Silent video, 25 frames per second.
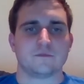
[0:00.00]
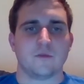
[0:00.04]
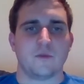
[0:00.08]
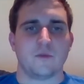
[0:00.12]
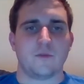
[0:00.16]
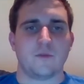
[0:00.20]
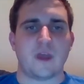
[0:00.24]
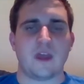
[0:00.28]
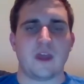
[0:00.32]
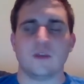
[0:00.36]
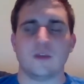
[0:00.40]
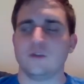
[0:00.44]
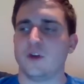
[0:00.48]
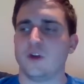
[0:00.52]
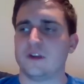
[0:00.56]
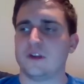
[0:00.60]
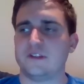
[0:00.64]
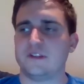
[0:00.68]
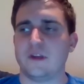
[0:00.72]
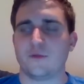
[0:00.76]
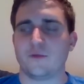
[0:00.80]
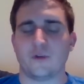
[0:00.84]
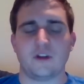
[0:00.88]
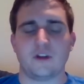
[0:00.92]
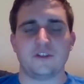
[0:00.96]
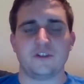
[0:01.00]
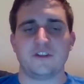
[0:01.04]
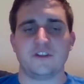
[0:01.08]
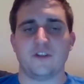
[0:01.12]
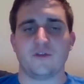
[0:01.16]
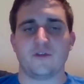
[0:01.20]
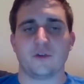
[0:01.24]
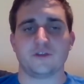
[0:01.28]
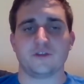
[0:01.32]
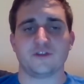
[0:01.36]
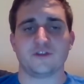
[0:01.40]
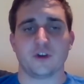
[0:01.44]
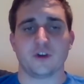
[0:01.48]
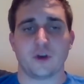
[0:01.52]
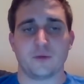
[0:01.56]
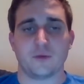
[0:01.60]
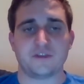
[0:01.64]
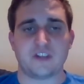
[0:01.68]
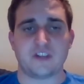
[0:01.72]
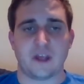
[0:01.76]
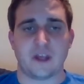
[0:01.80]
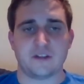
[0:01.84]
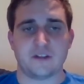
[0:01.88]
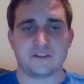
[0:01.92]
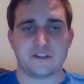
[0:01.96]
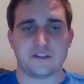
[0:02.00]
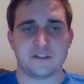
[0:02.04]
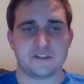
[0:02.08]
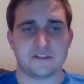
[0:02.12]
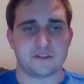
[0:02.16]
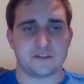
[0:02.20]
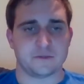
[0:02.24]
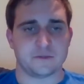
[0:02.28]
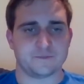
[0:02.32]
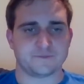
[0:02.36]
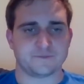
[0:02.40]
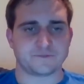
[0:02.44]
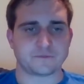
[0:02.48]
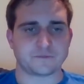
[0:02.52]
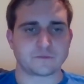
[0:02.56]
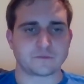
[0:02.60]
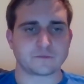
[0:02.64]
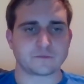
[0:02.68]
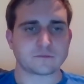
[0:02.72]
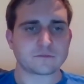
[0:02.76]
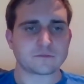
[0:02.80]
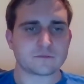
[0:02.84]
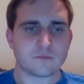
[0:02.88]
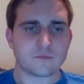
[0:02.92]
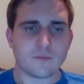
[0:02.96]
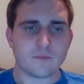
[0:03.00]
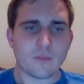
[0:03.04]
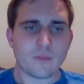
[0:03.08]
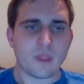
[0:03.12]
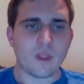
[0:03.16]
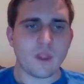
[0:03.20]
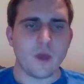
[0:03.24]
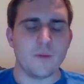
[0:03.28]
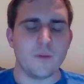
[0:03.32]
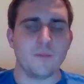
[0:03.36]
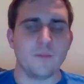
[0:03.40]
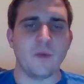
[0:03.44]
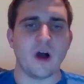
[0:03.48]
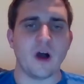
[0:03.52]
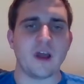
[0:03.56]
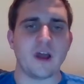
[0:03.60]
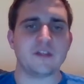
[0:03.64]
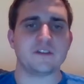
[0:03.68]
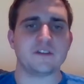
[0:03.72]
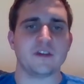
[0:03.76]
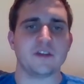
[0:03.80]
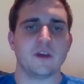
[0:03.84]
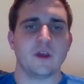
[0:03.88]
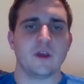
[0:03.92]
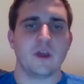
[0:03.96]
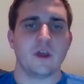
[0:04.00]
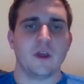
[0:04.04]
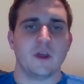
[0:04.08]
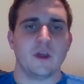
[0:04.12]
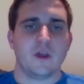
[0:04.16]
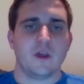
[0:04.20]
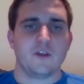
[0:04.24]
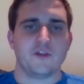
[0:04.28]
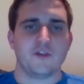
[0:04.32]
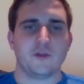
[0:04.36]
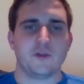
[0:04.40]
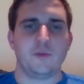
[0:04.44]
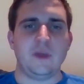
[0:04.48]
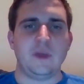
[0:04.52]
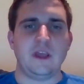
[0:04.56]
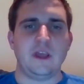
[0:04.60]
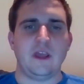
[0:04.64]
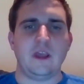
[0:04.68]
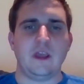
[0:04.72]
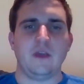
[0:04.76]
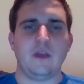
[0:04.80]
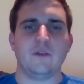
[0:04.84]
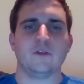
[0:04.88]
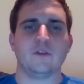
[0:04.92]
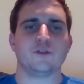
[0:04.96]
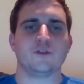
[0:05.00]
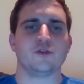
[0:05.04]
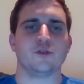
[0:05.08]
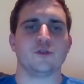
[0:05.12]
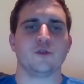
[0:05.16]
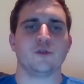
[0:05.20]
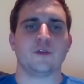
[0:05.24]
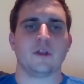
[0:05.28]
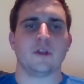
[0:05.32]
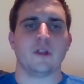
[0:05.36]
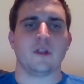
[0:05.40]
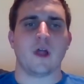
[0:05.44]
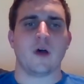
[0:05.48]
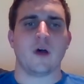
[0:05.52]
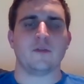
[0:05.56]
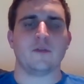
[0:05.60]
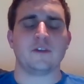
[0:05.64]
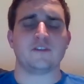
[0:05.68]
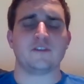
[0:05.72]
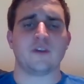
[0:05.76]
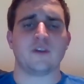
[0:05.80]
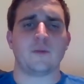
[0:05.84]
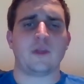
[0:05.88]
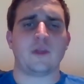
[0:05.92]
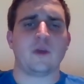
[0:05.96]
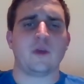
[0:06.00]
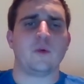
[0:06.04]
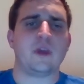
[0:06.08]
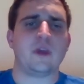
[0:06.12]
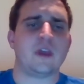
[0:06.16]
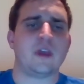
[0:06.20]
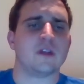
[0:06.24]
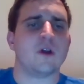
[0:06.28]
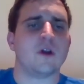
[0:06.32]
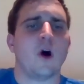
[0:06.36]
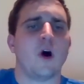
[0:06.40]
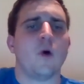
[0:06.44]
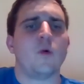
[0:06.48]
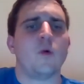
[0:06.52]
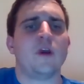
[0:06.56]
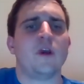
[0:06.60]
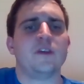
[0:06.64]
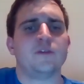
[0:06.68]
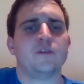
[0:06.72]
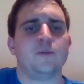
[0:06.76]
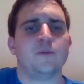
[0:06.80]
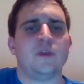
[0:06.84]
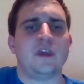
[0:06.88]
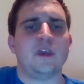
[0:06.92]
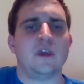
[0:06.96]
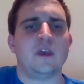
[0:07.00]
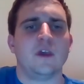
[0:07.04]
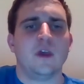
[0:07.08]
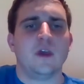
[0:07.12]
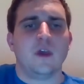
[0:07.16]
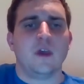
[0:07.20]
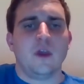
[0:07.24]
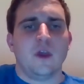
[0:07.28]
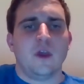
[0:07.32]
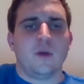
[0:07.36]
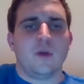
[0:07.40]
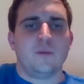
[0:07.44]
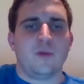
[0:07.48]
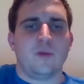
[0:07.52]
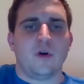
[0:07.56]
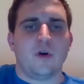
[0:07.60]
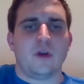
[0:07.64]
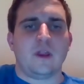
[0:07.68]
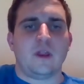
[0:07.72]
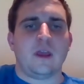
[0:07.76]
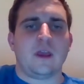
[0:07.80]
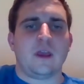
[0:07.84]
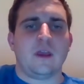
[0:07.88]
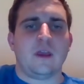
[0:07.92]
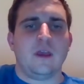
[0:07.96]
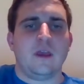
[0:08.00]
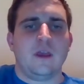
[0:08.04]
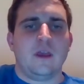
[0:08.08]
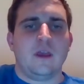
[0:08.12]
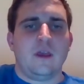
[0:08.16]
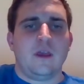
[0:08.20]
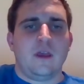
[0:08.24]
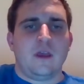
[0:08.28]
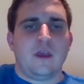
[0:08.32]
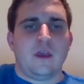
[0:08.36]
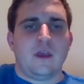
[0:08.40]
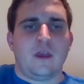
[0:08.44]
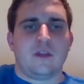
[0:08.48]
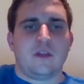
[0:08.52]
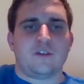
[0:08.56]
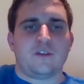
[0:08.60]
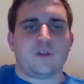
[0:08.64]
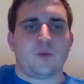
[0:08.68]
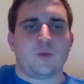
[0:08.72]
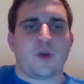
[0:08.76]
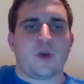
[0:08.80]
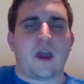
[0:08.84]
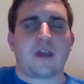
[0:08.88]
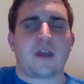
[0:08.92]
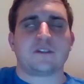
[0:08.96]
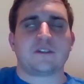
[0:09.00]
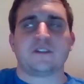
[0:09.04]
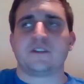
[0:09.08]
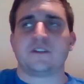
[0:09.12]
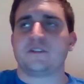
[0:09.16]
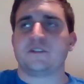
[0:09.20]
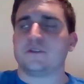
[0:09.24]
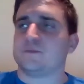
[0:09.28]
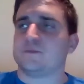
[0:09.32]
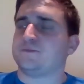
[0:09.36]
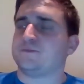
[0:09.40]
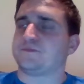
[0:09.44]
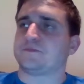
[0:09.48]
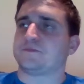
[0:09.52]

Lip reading: May look different in different circumstances, but speaking the truth in love is something we can always be putting into practice.